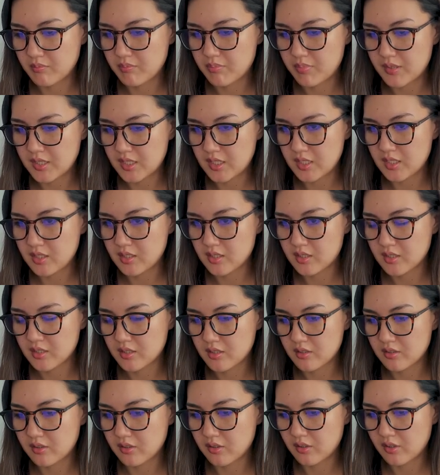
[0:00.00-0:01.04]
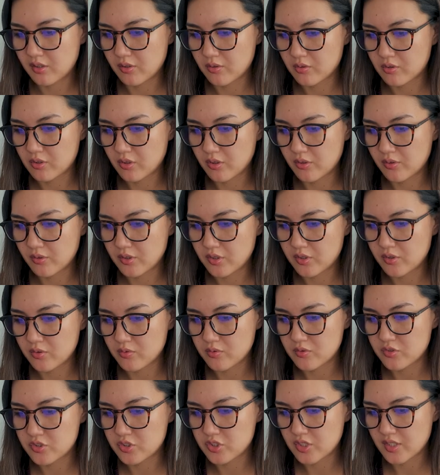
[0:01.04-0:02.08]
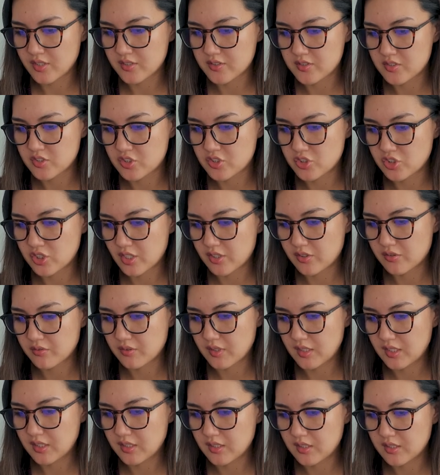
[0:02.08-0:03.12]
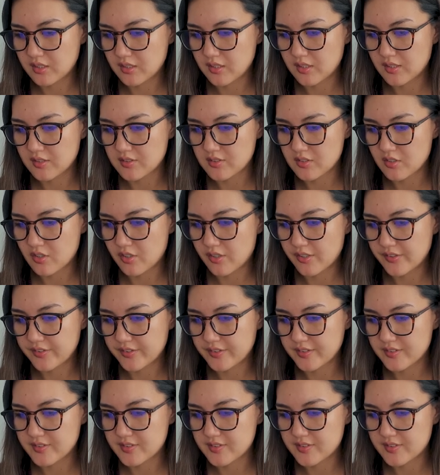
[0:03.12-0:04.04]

B logo you just generated is not the